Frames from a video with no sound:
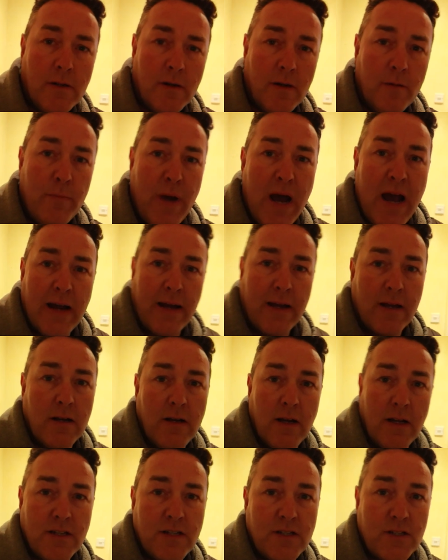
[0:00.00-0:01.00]
I'm back.
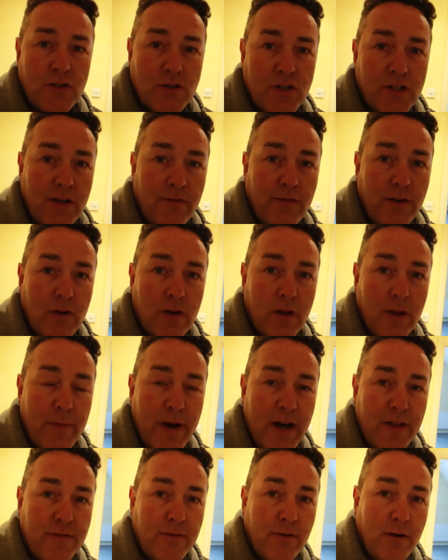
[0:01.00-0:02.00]
Let's just have a look at the
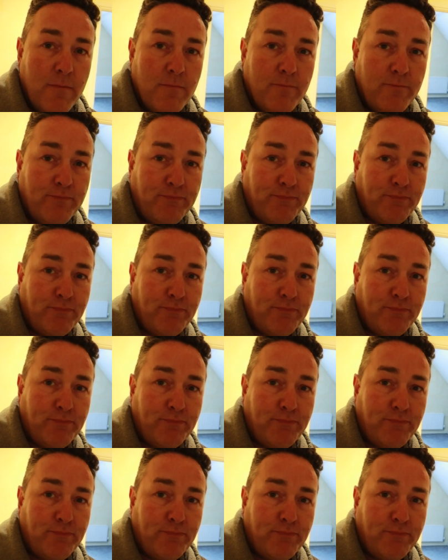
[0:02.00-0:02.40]
bathroom.